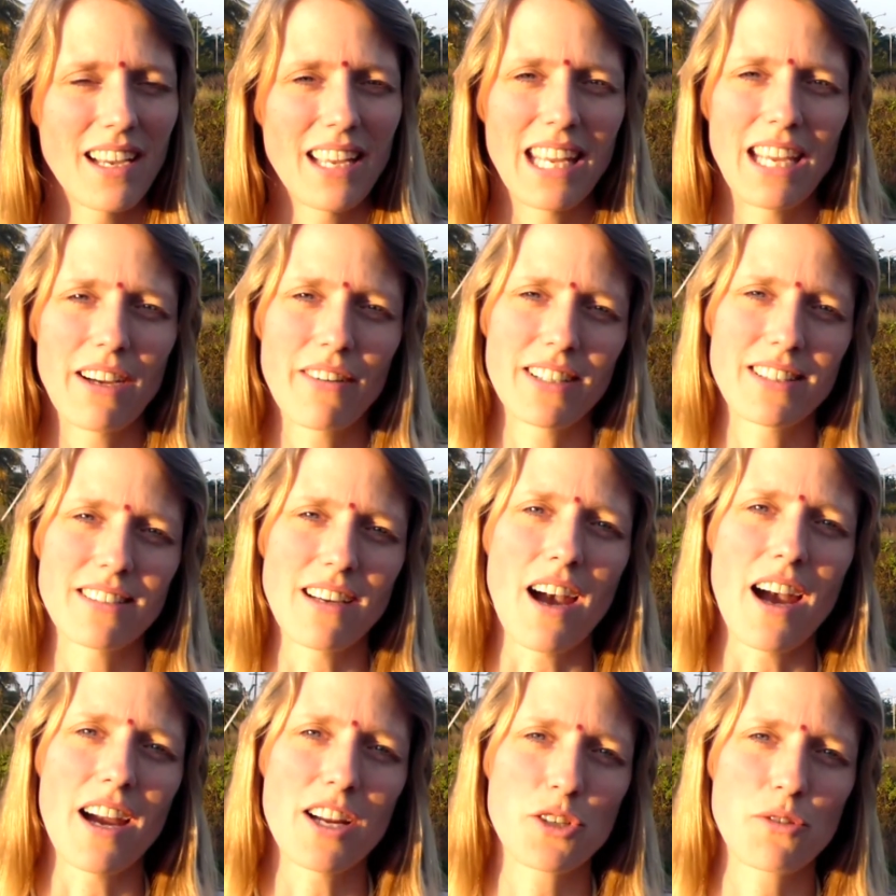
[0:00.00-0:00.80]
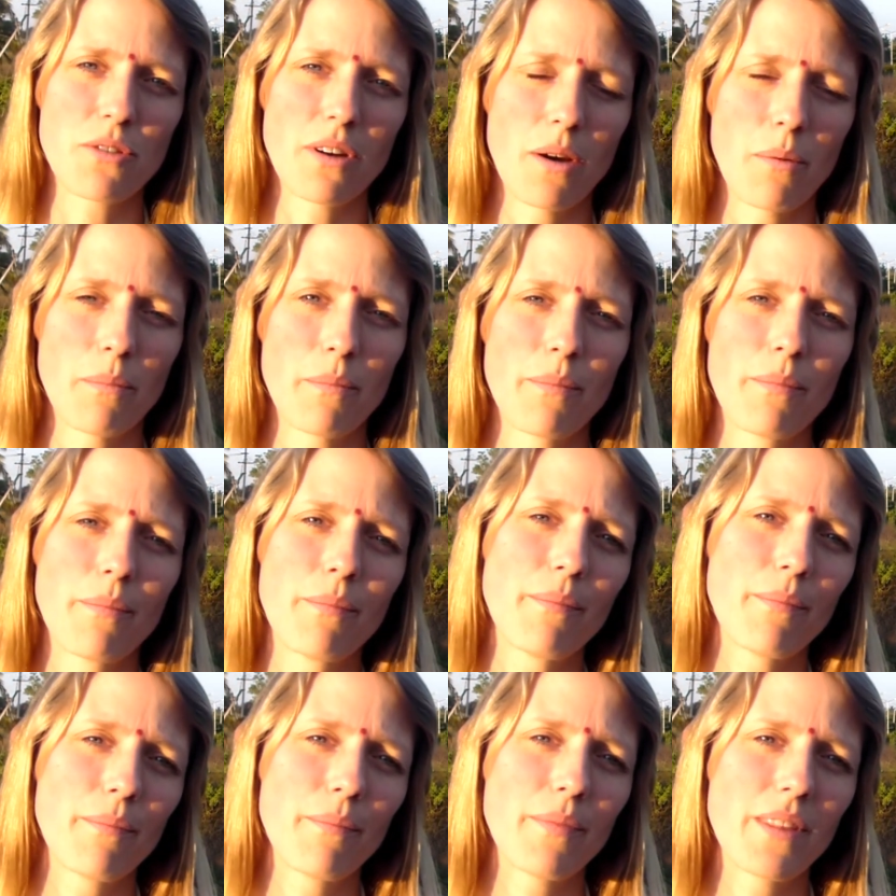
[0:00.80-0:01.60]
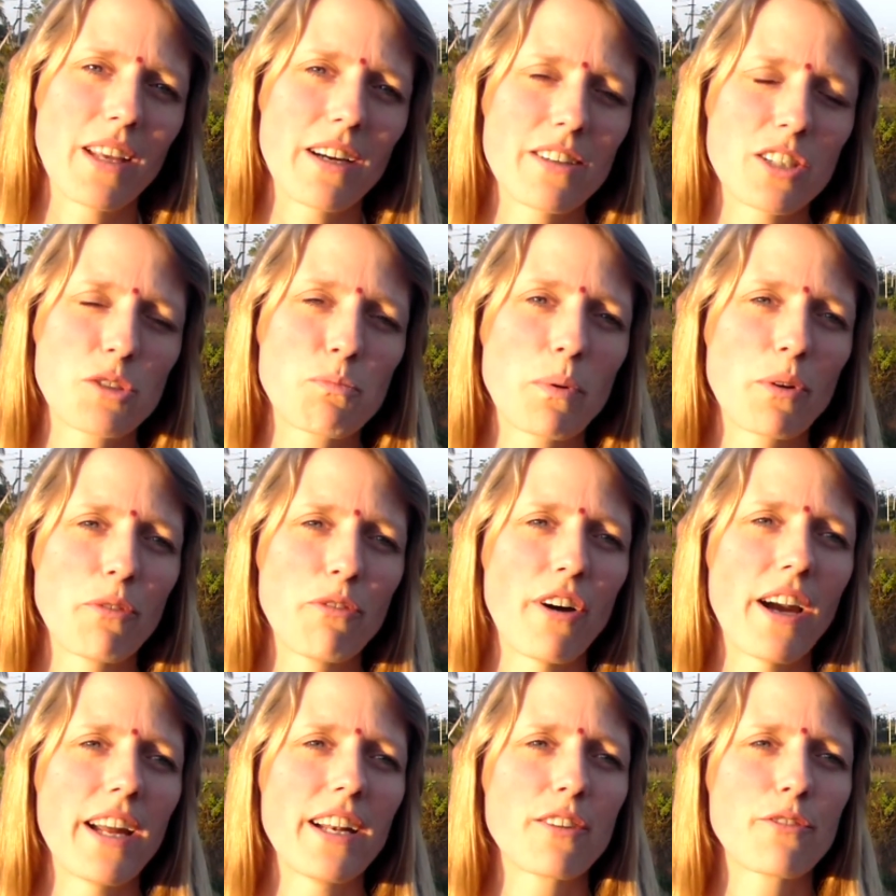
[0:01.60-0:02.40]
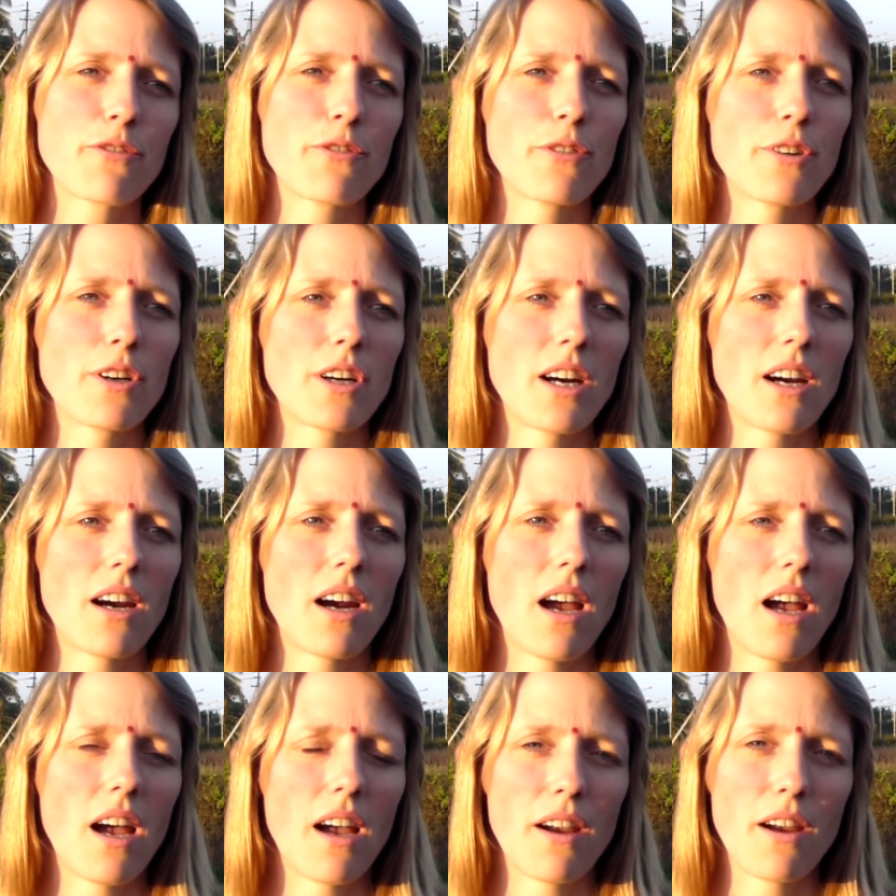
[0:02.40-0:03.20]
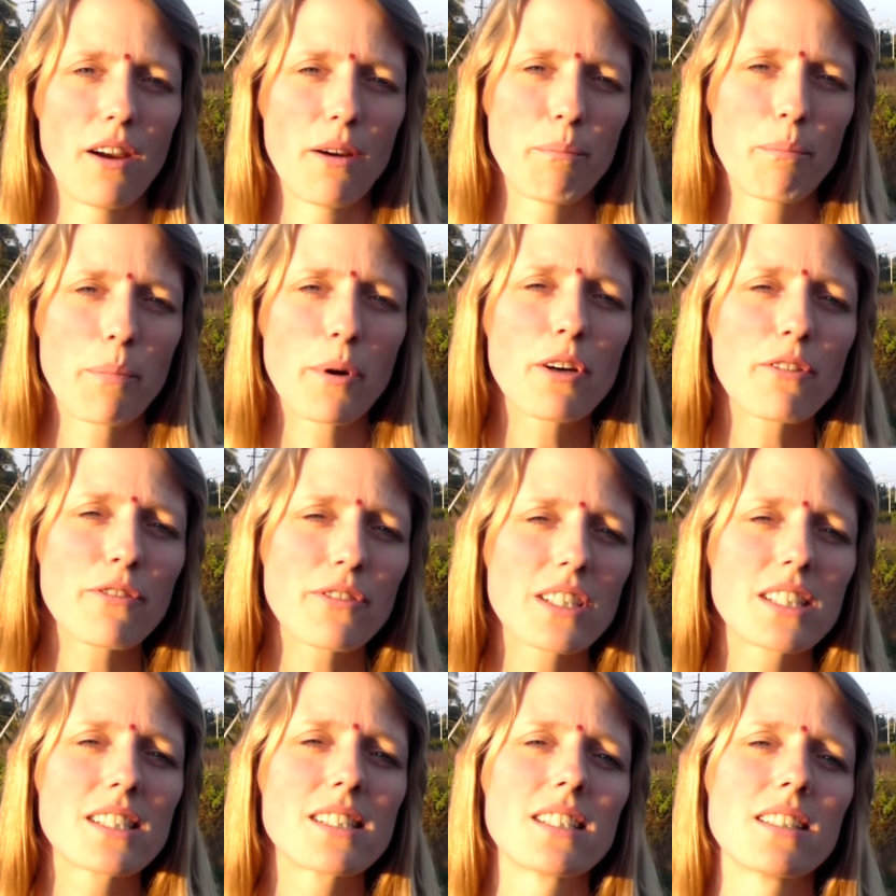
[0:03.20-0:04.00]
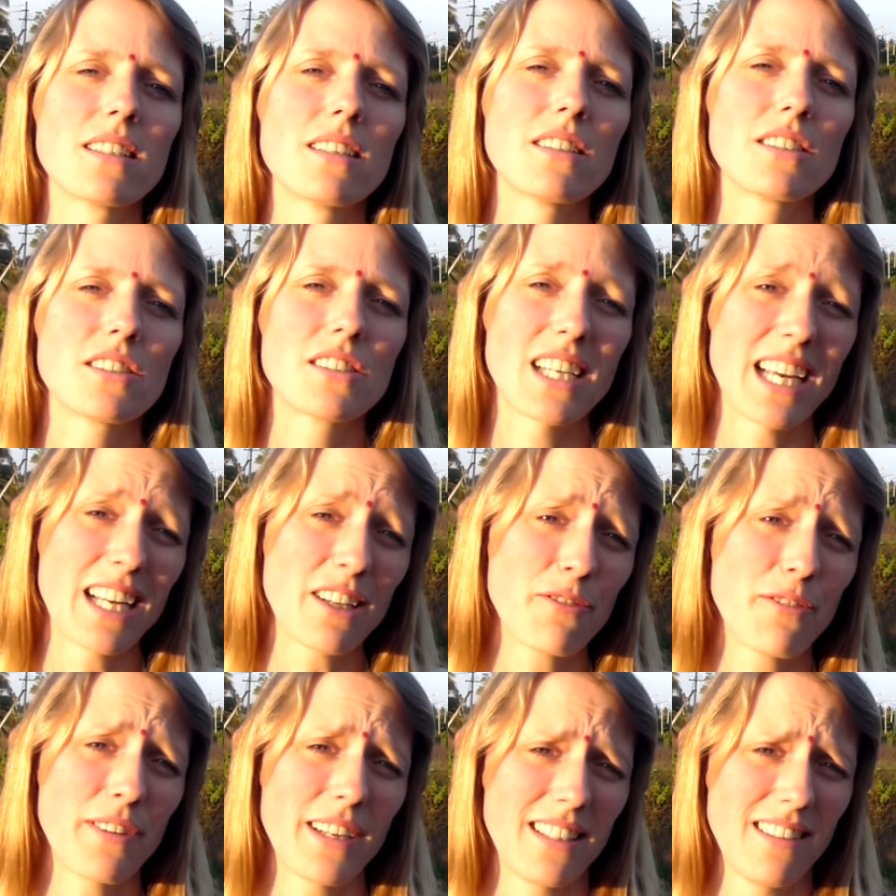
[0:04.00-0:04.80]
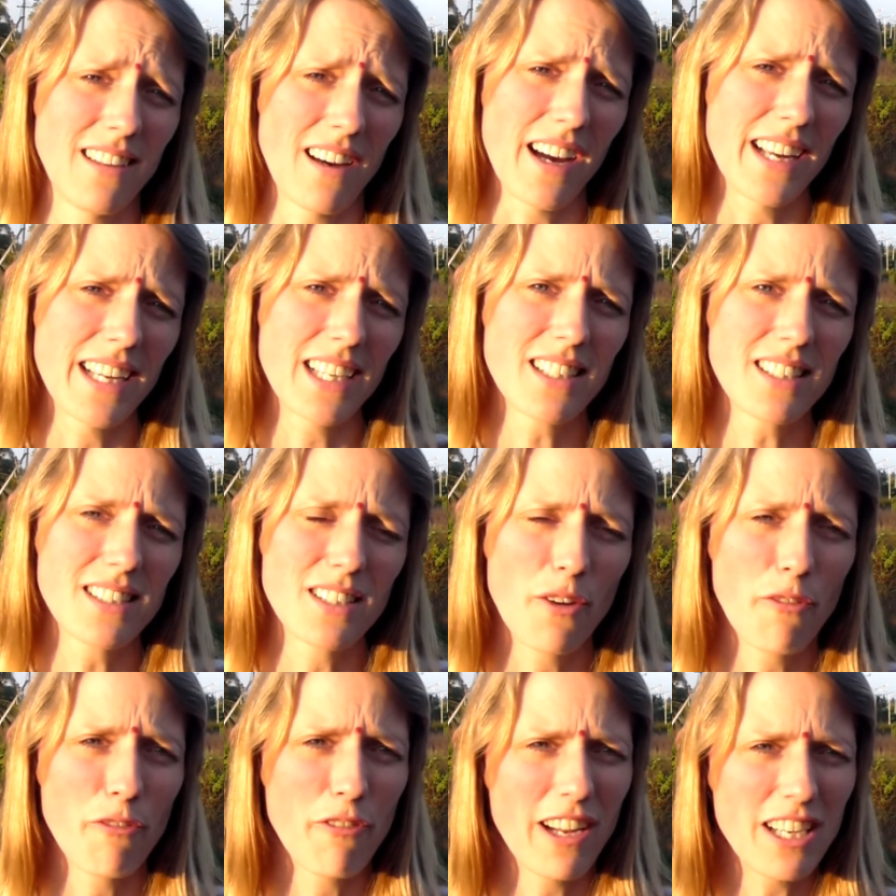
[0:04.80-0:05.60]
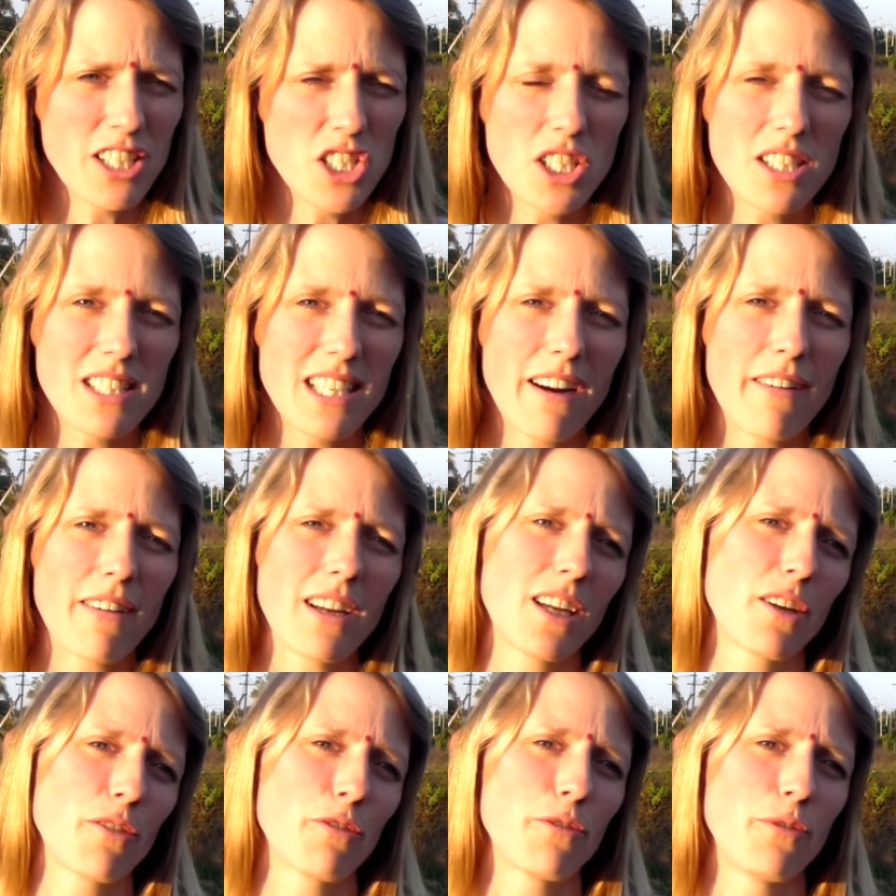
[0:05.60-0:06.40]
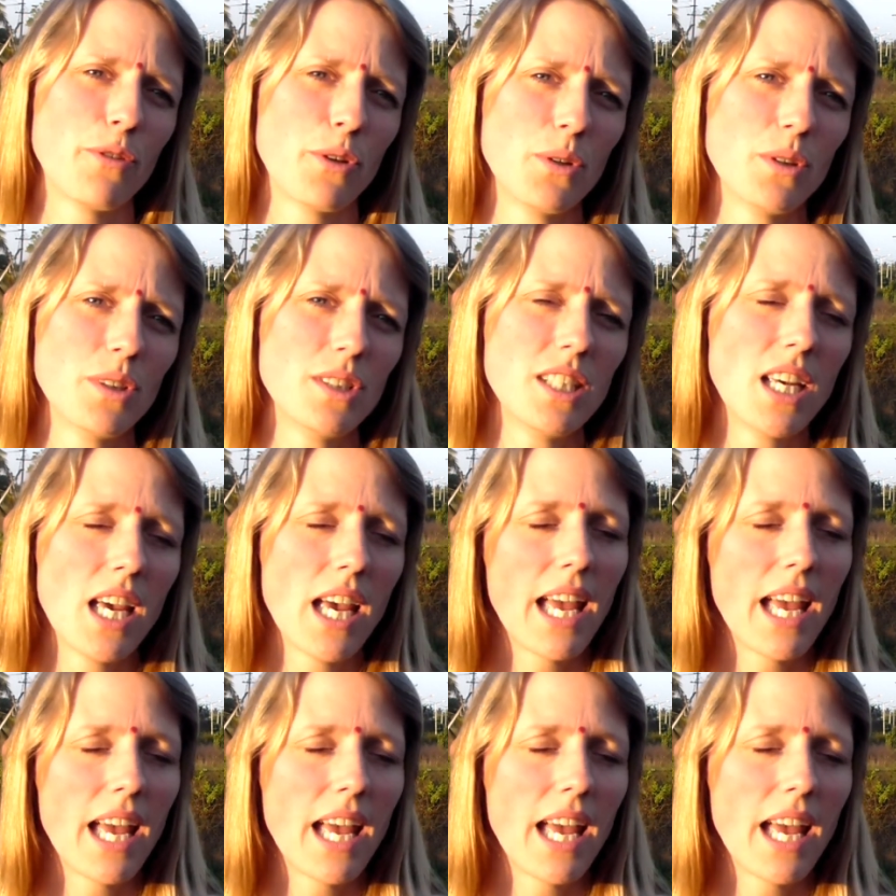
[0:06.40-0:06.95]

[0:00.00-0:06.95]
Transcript: here at the ashram there is provided for a perfect sattvic diet, vegetarian food.